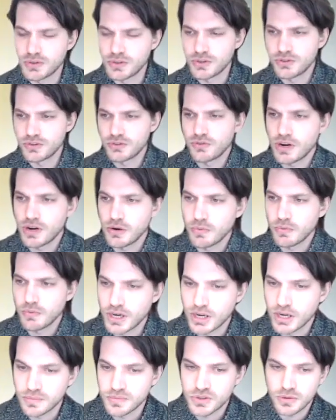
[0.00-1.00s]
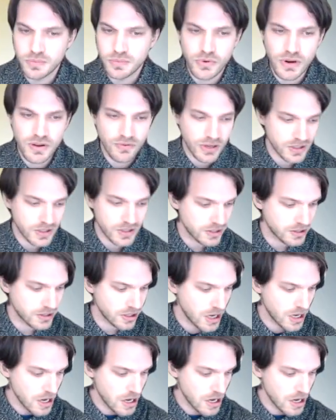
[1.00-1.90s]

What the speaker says: constrained when it comes to prefixes.